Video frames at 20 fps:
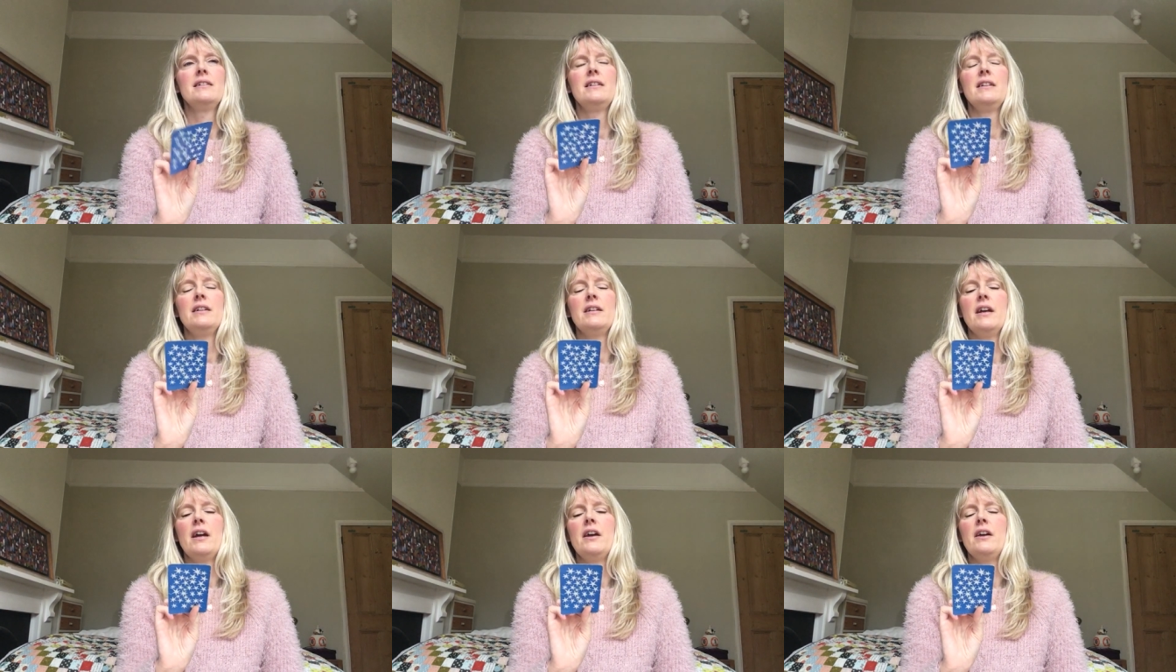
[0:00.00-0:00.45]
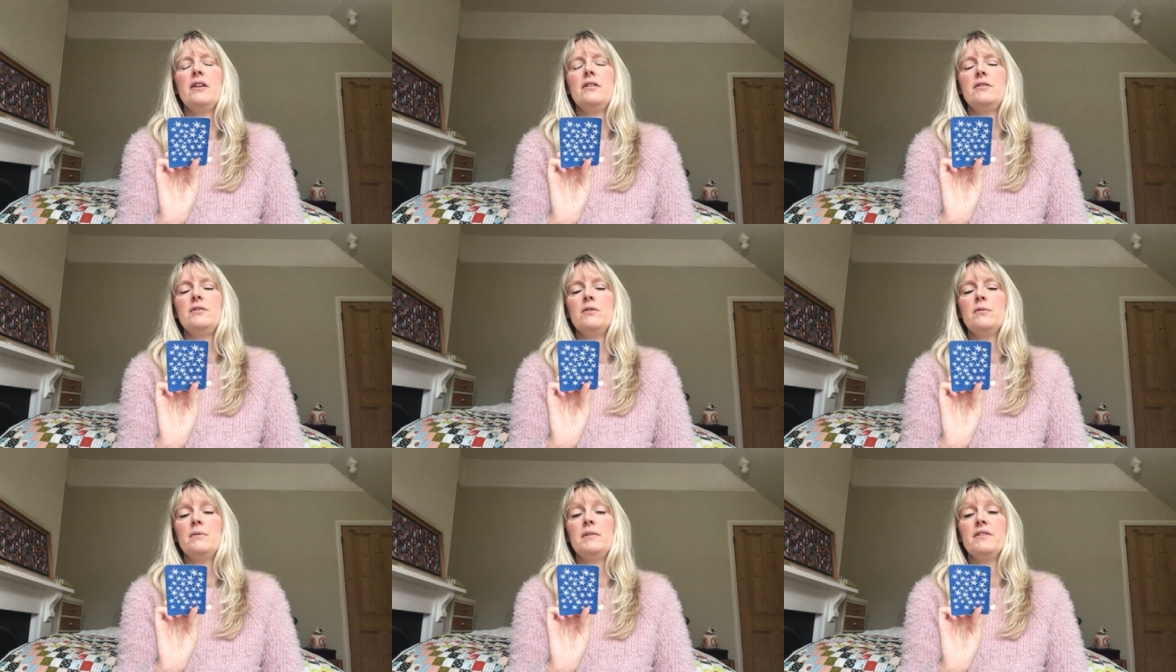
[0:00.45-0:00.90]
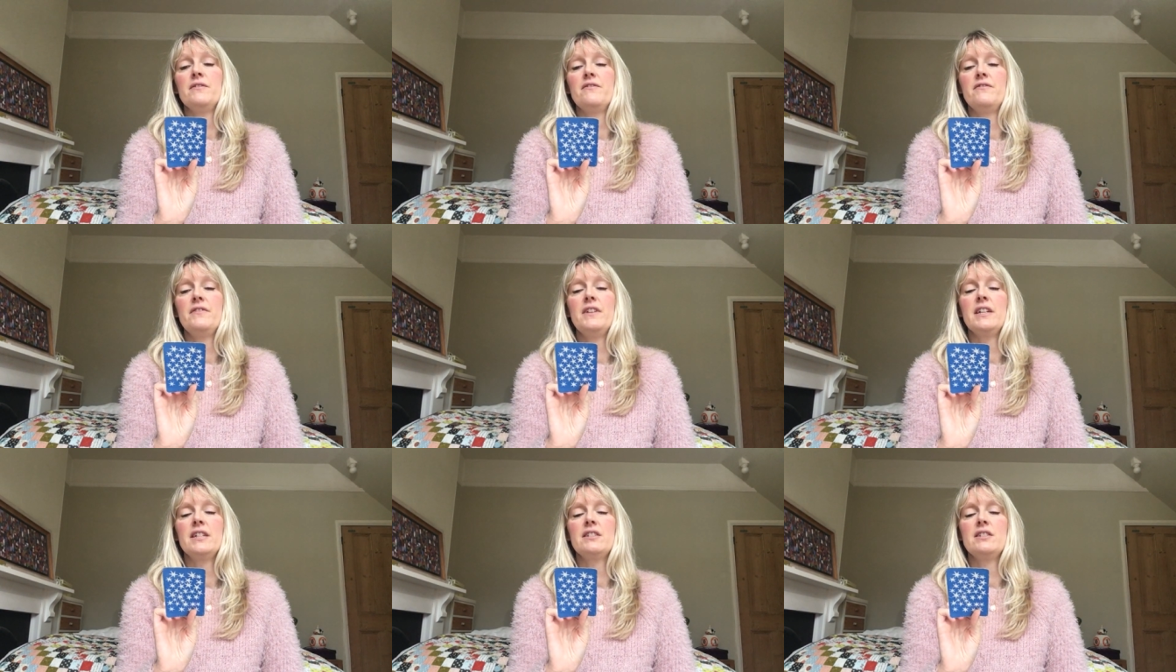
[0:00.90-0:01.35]
You know, do you want me to
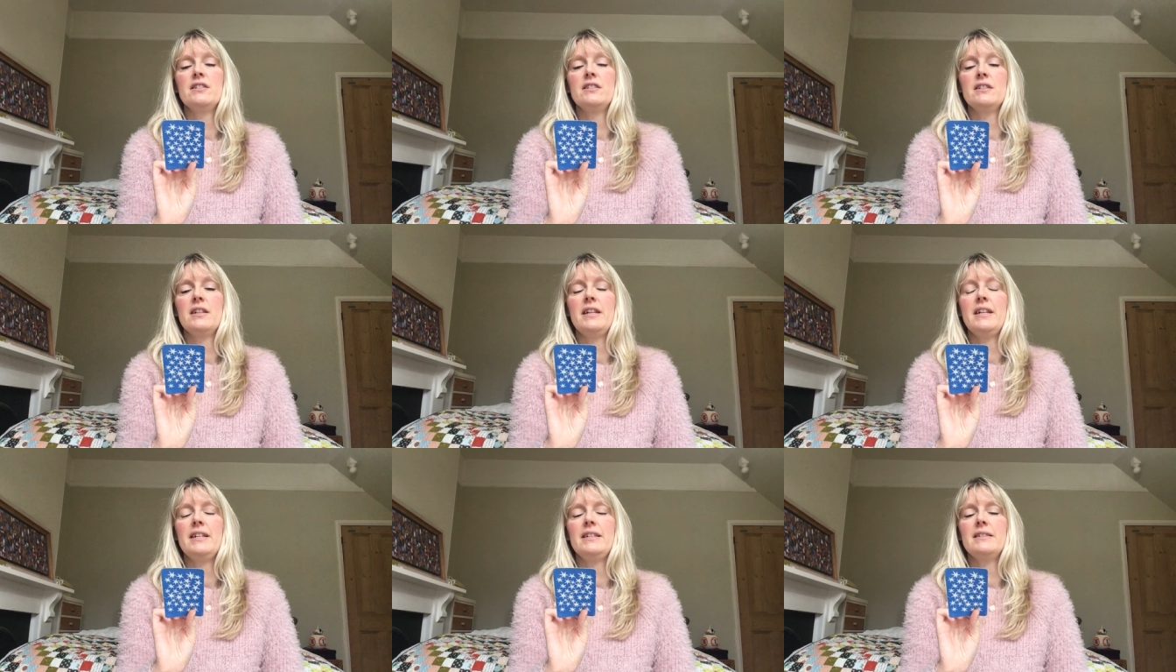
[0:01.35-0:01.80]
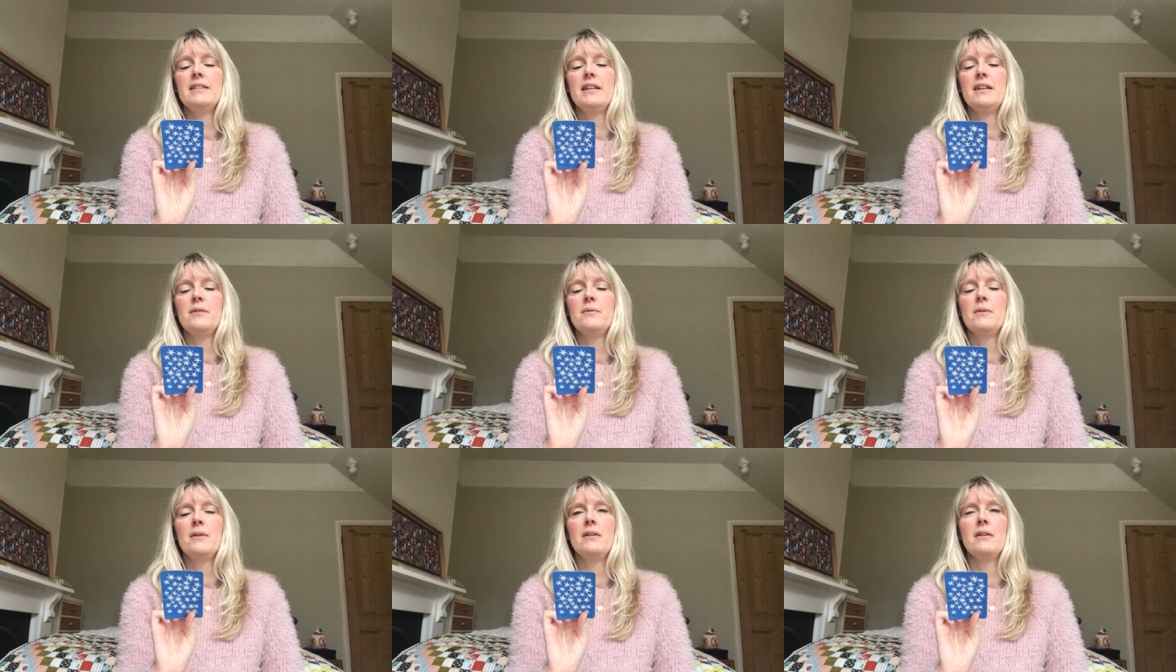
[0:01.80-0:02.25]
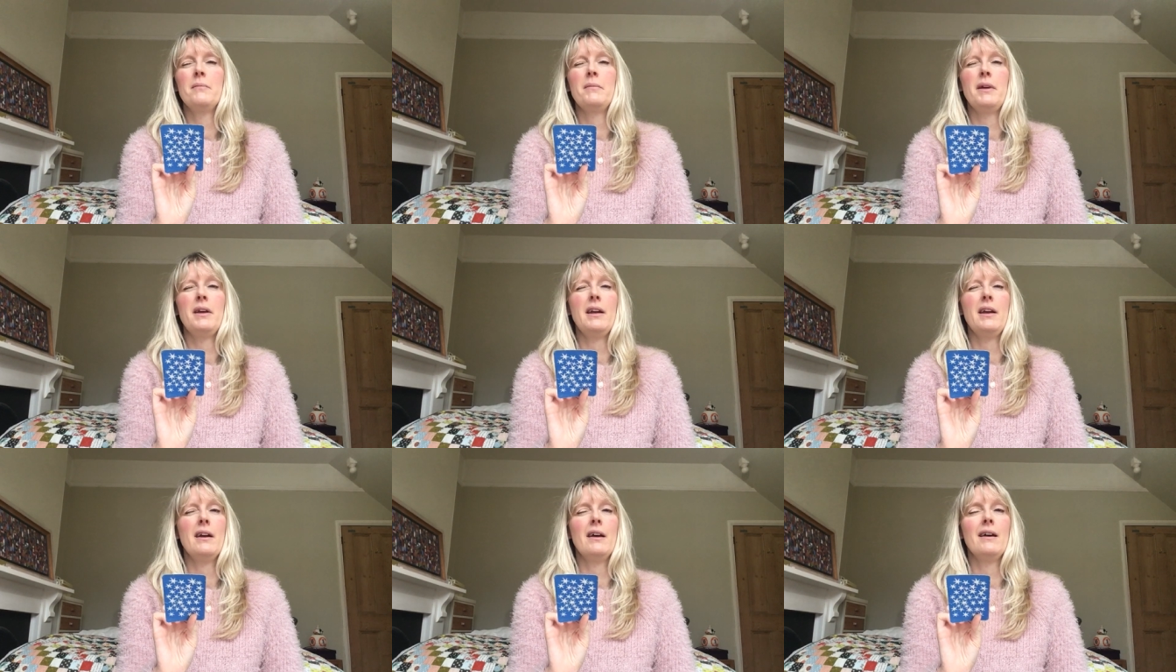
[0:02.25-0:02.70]
fix your heating while I'm
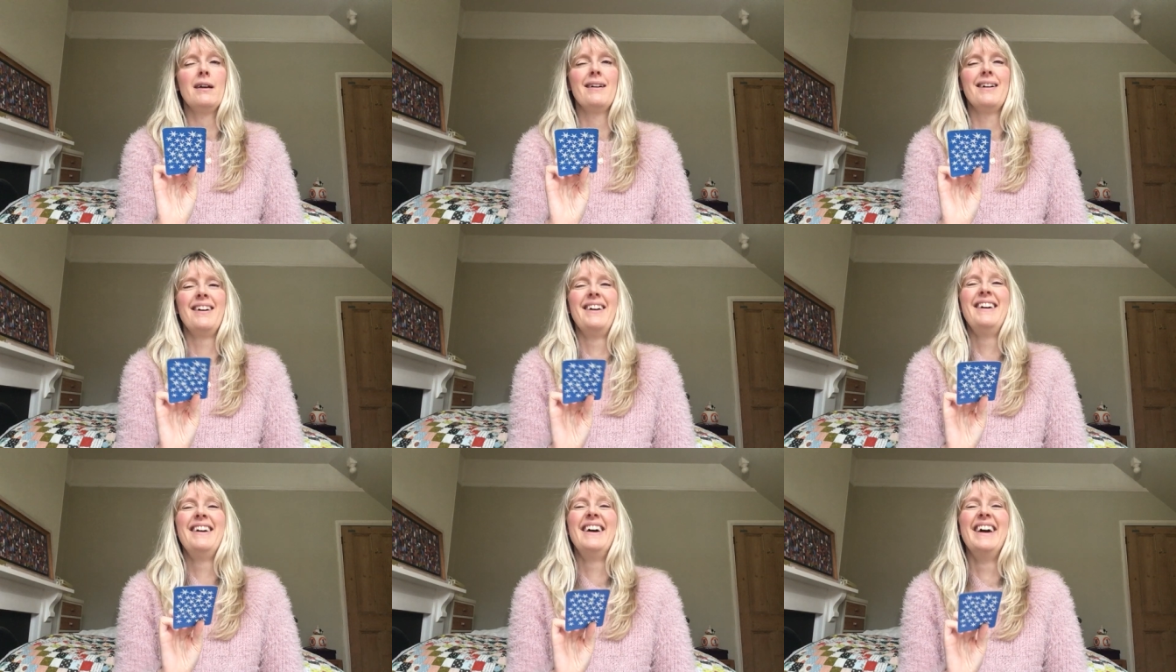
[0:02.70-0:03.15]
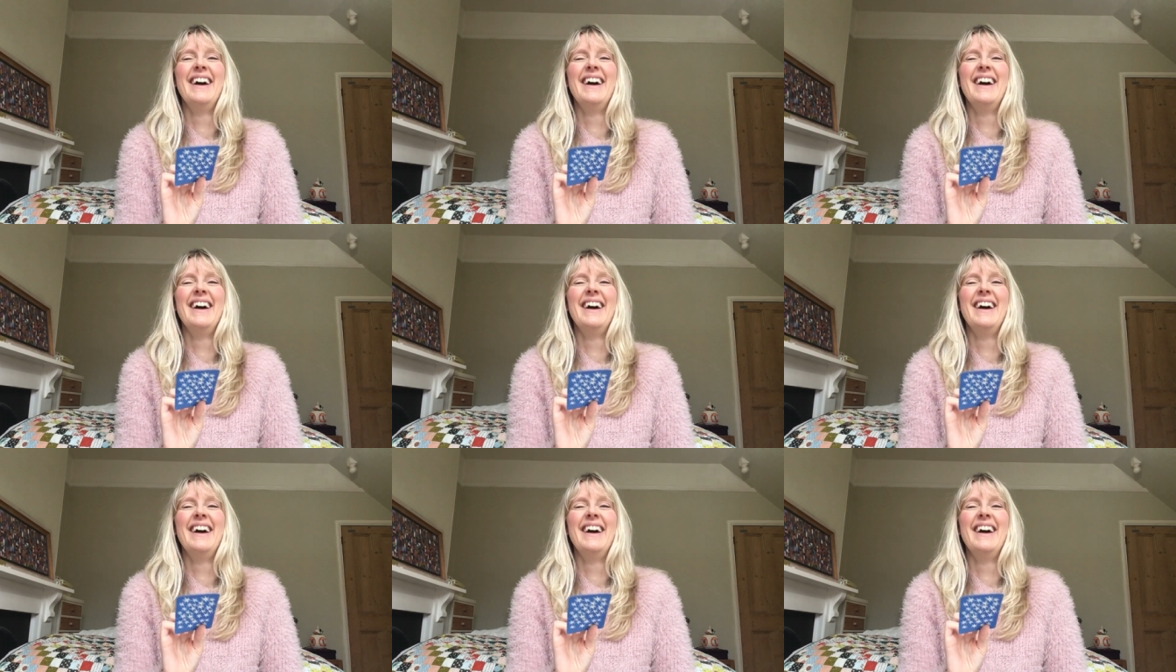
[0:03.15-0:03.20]
here?